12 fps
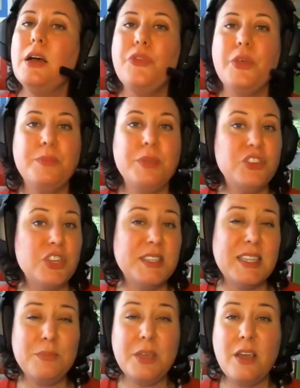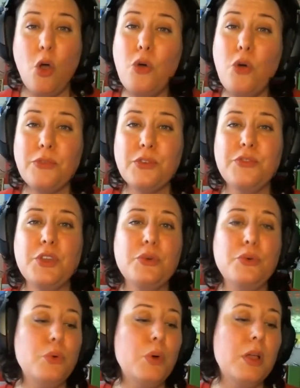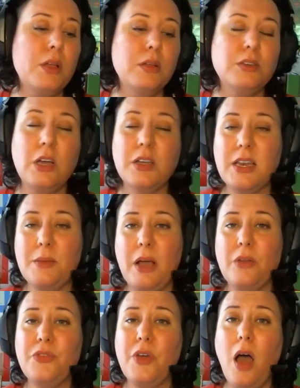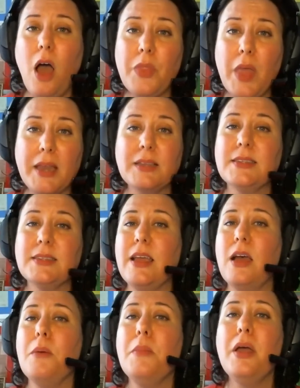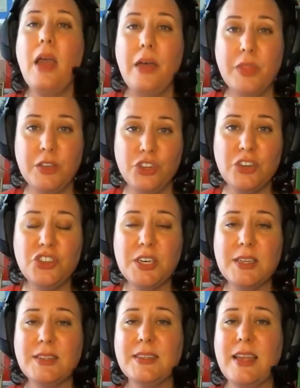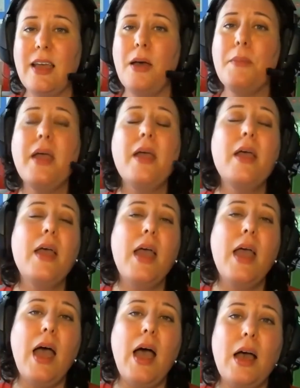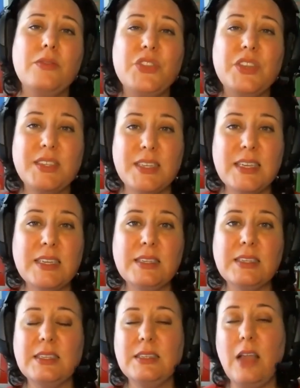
the BJCP overview, talking about the online exam and the judging exam. Uh, this is